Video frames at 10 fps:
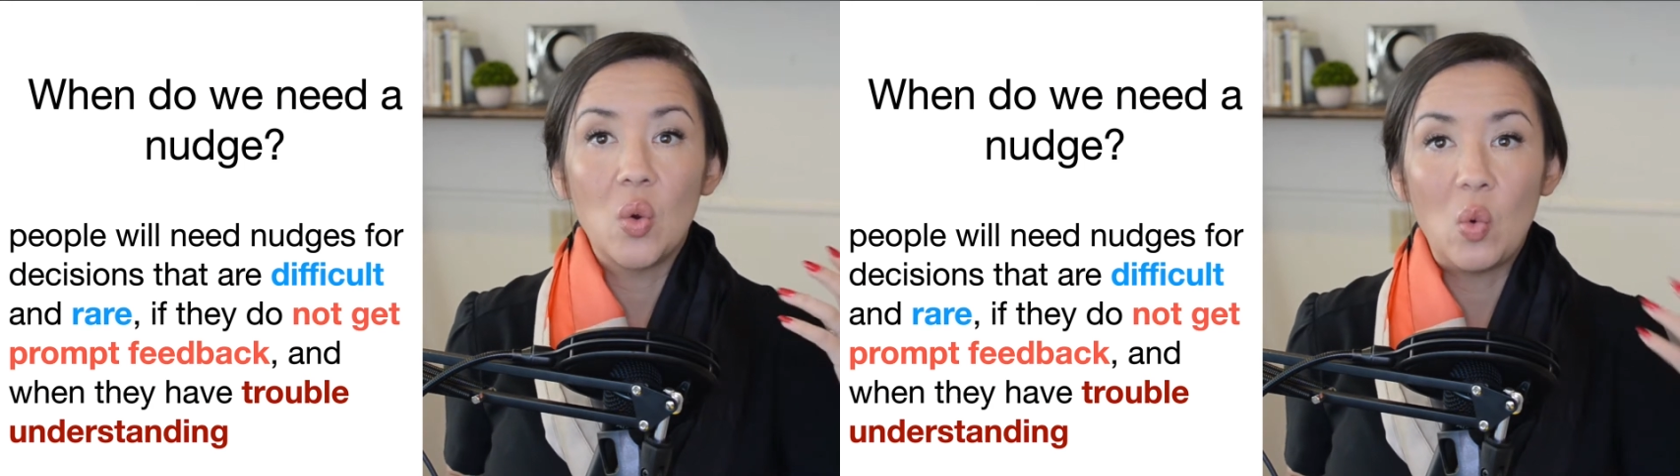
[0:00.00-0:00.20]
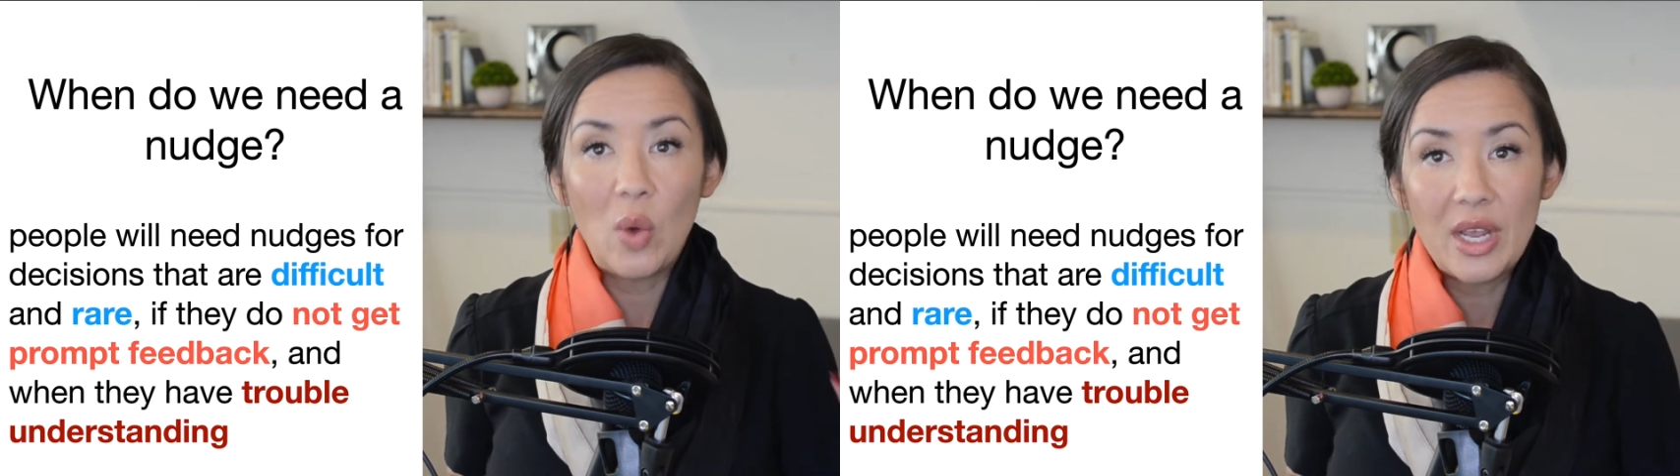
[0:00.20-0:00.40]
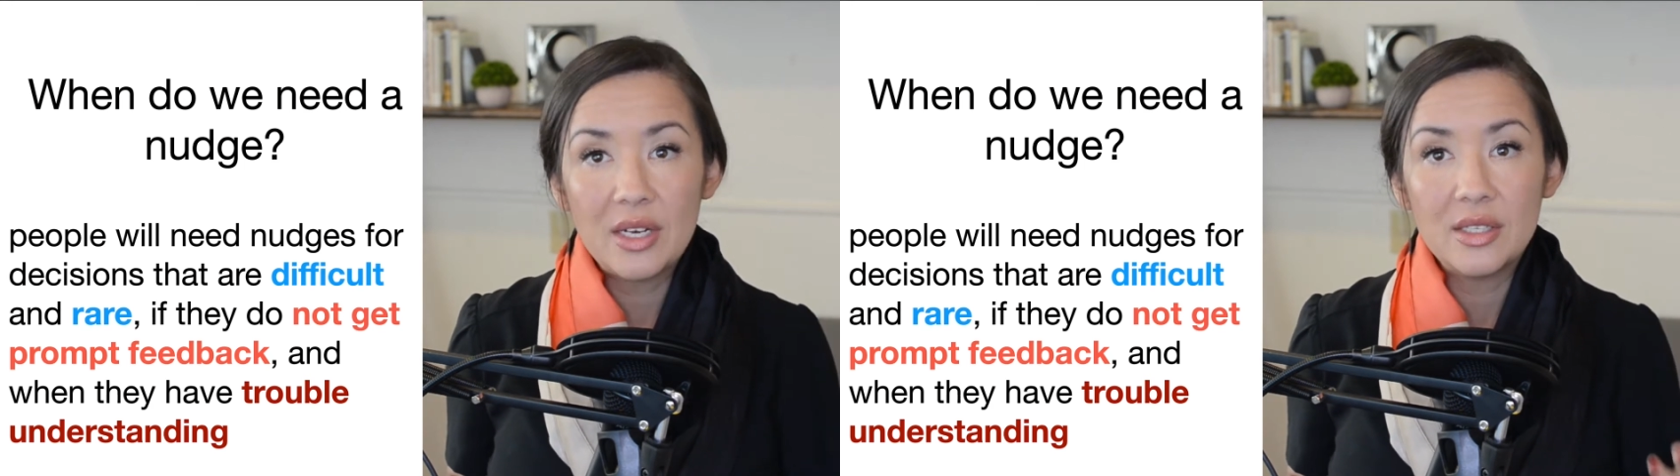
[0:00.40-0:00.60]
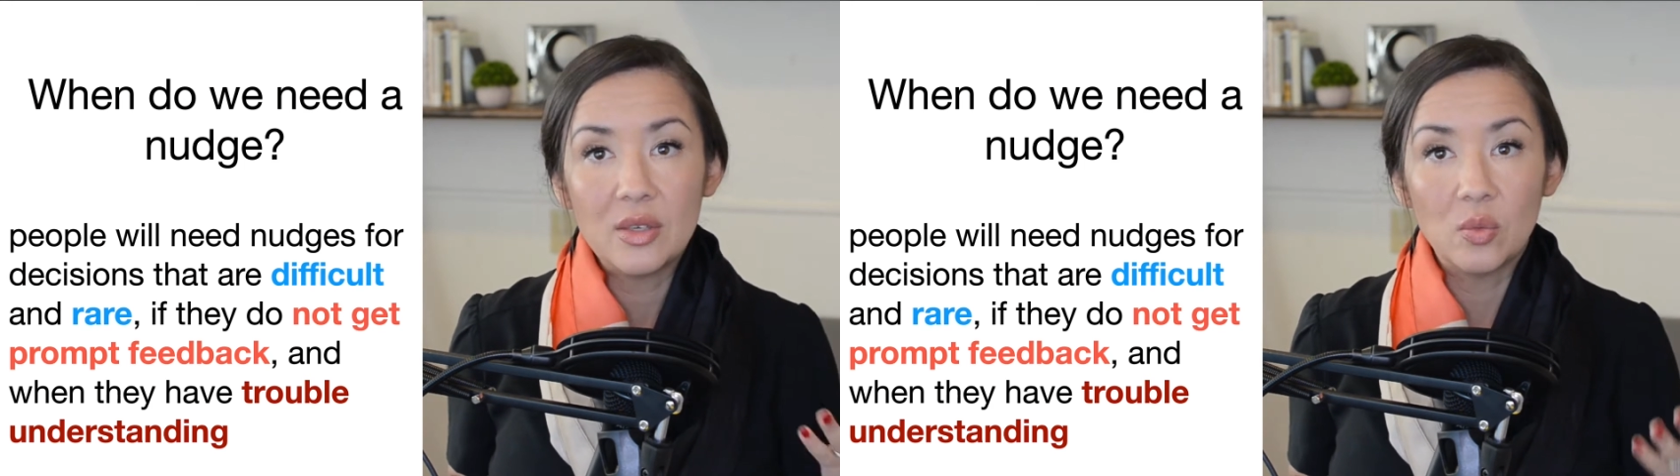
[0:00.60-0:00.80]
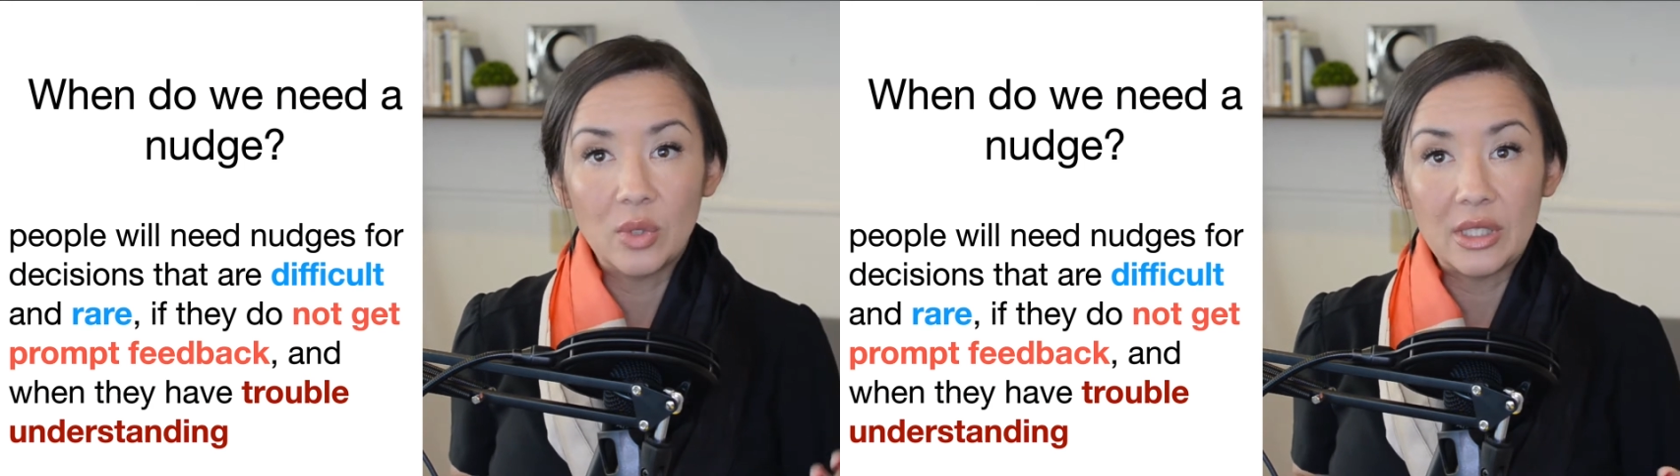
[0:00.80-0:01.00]
when is
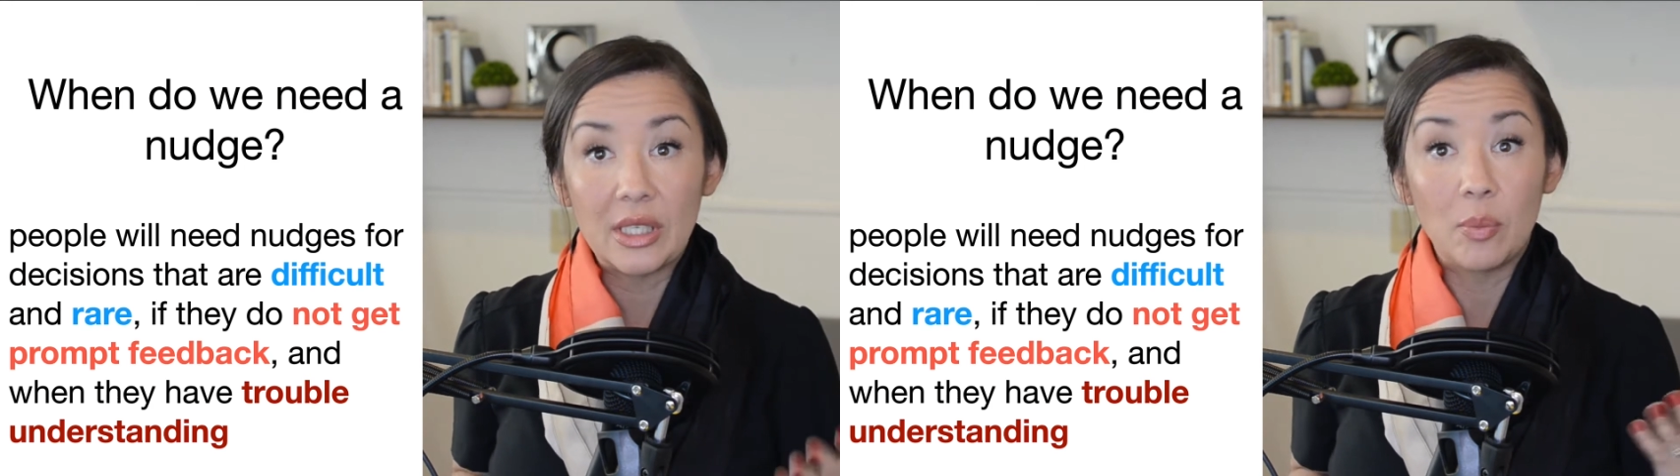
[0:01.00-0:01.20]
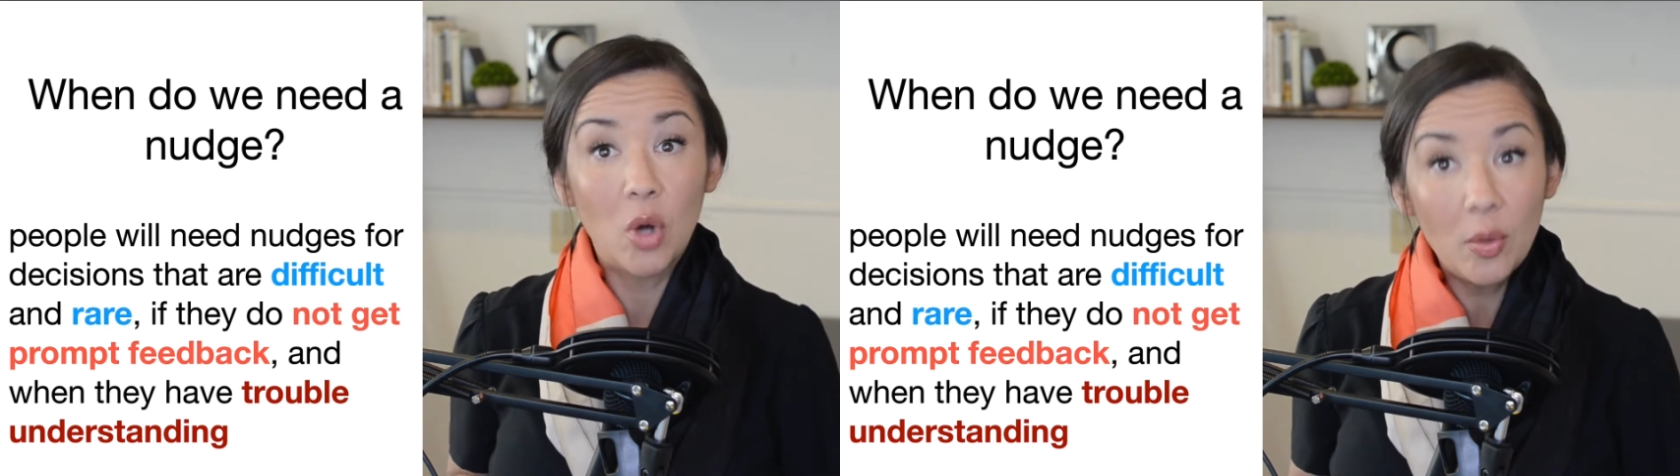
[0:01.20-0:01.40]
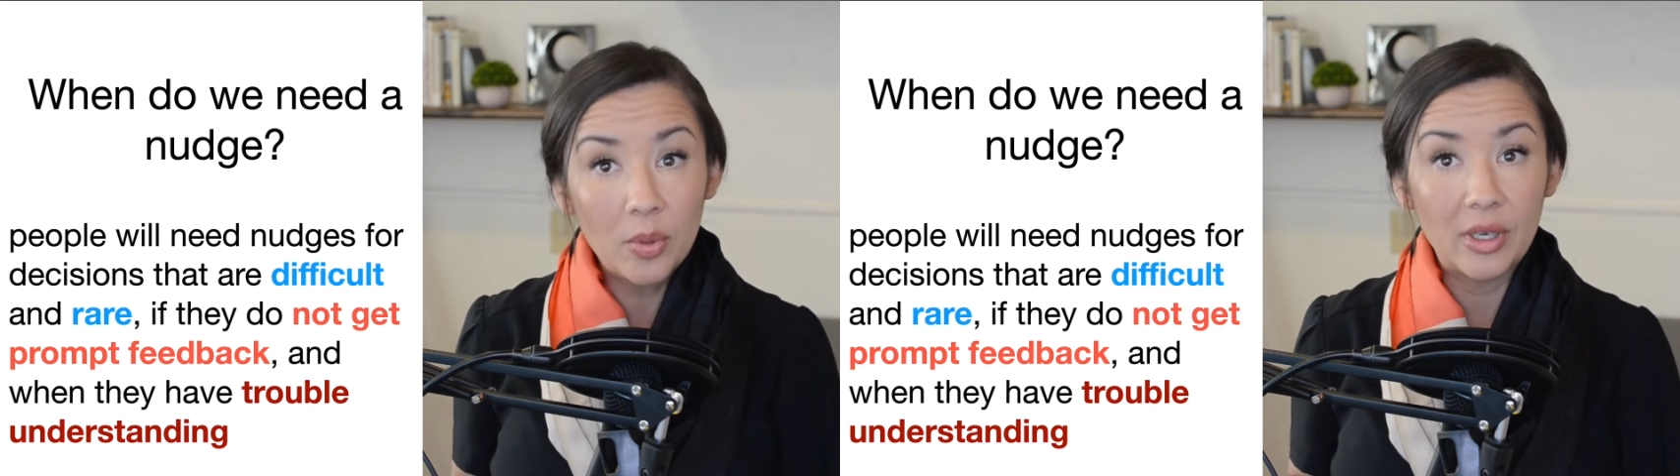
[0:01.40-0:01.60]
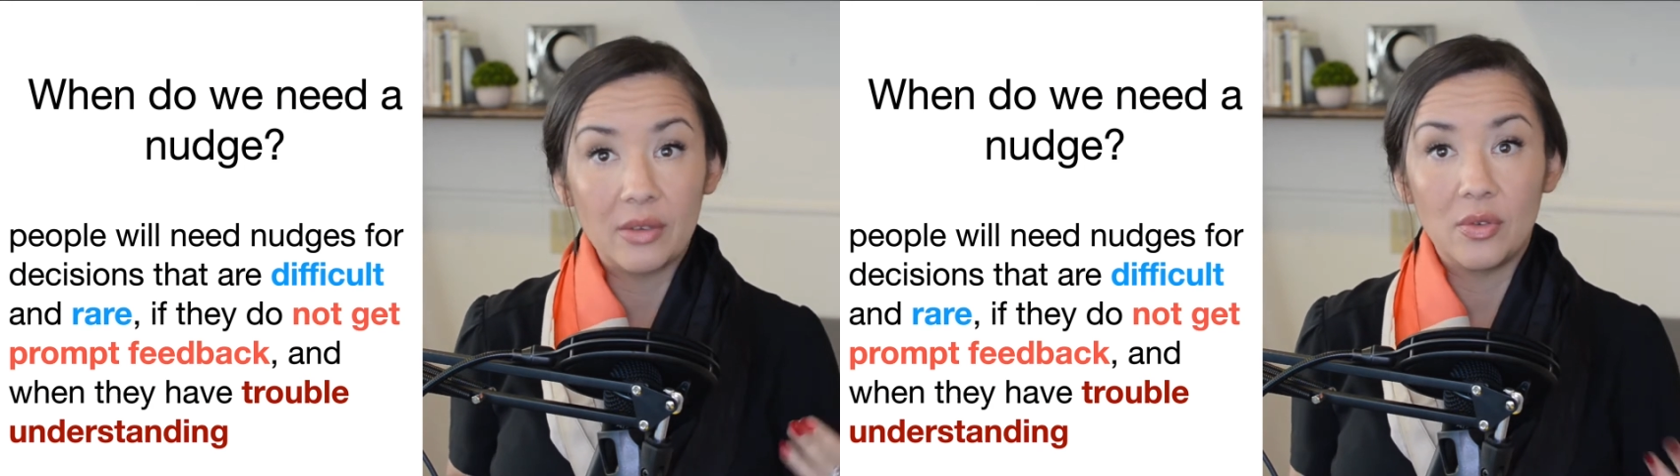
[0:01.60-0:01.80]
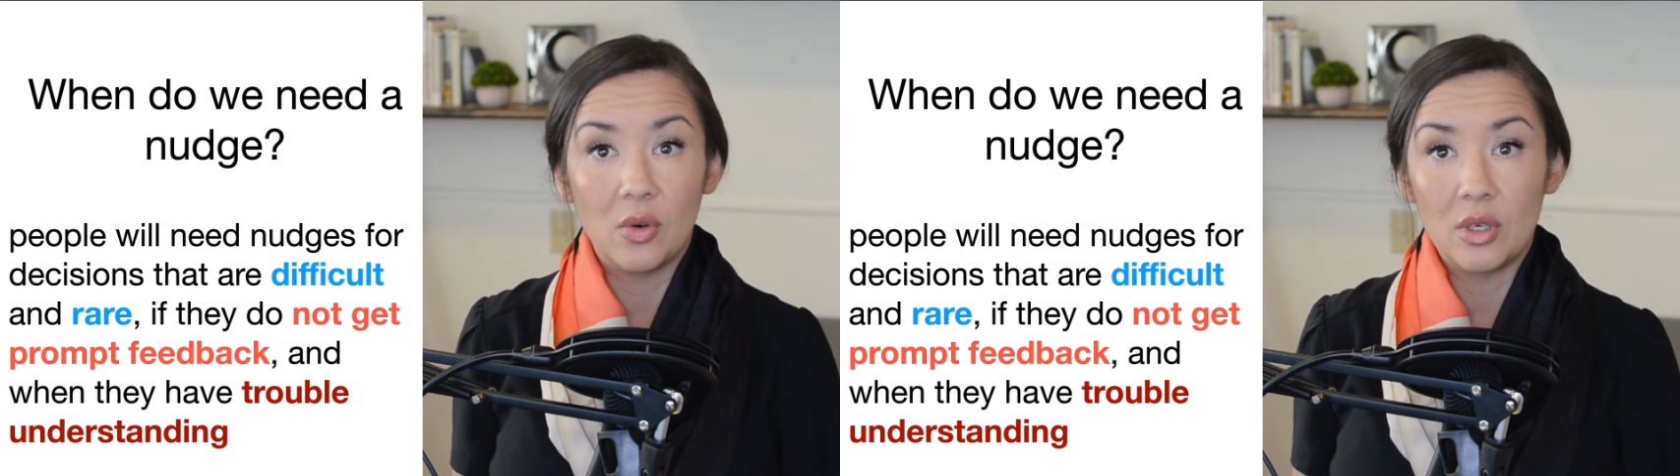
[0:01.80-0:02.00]
it really
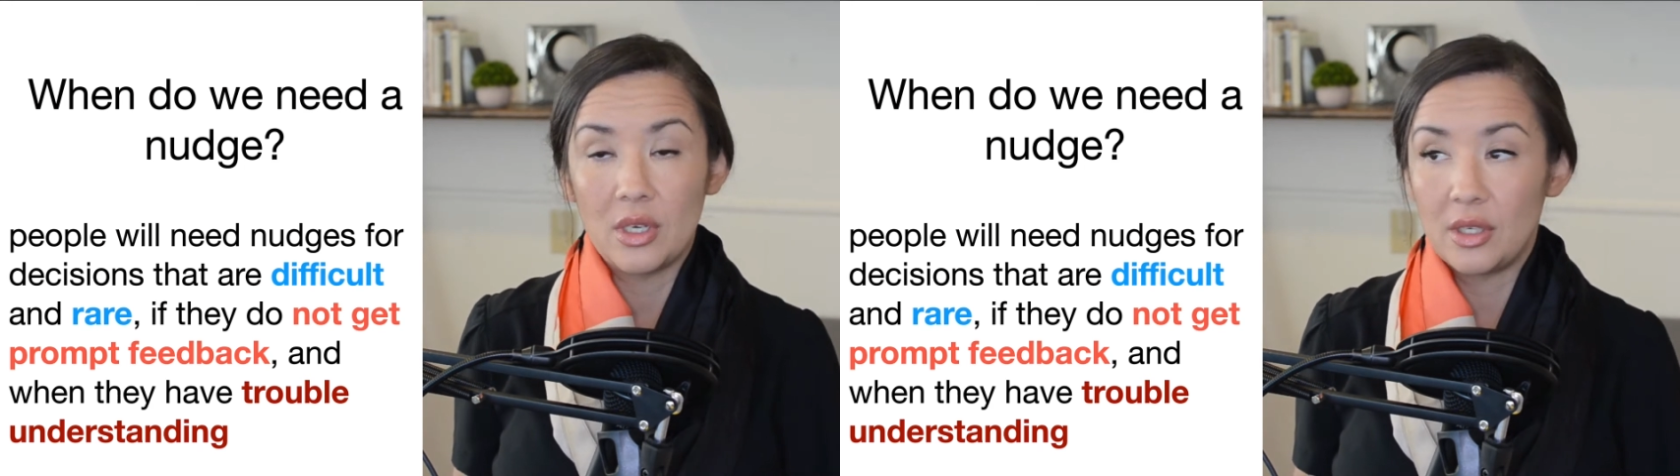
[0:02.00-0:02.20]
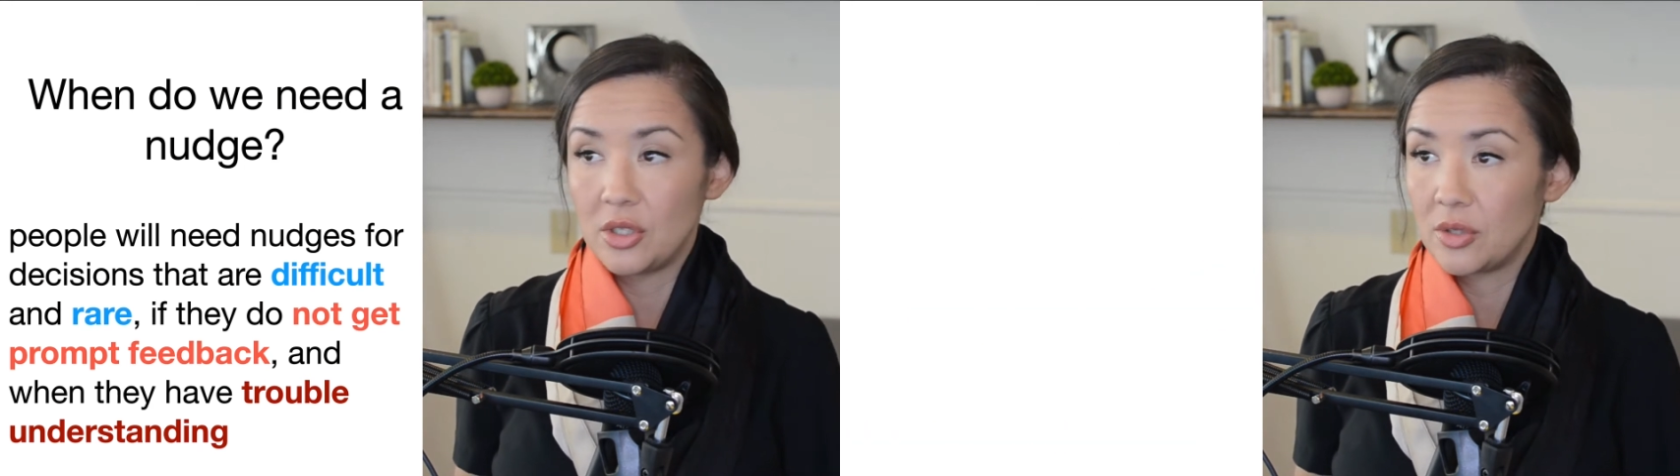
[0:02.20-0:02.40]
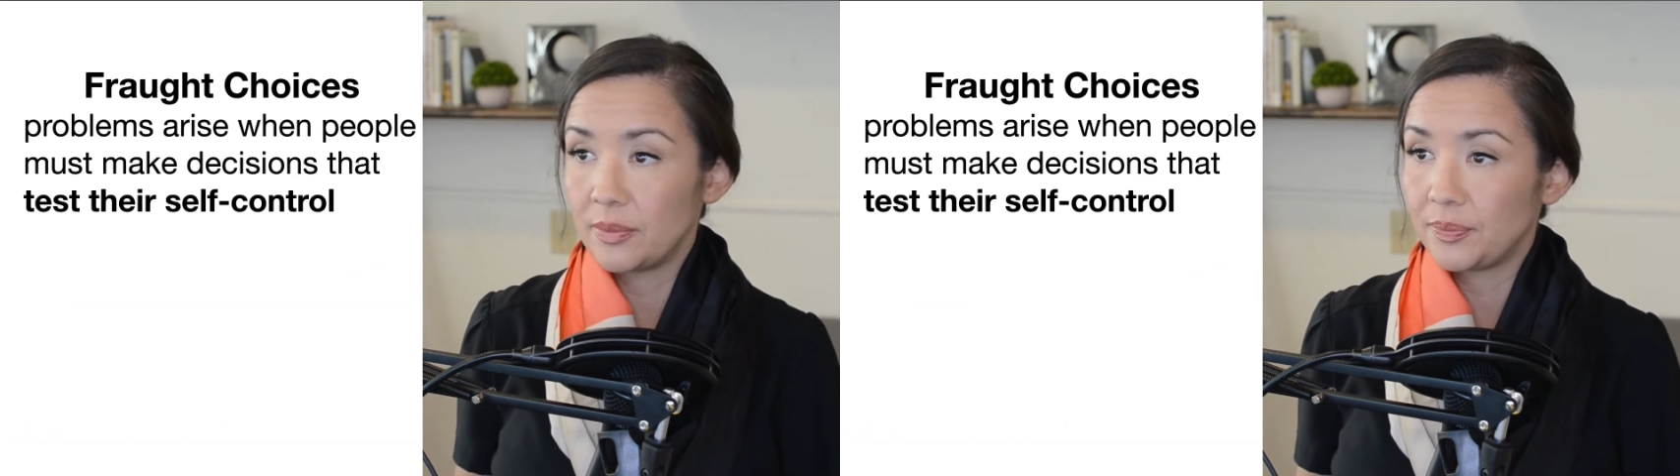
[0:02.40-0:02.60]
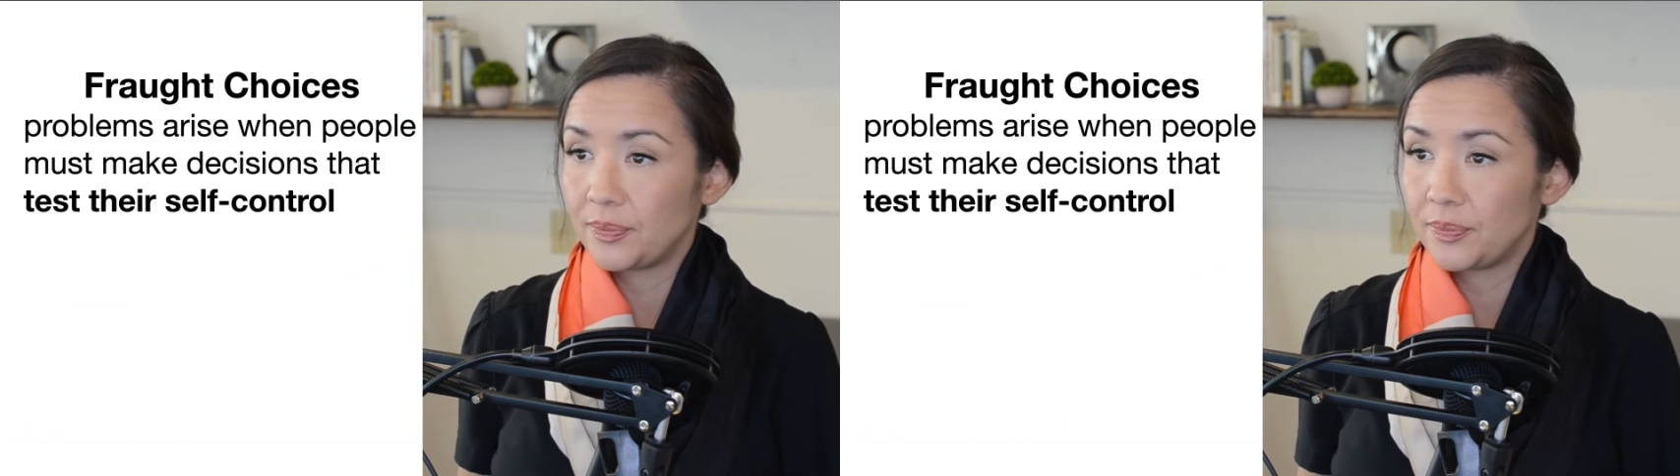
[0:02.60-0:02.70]
appropriate for a nudge.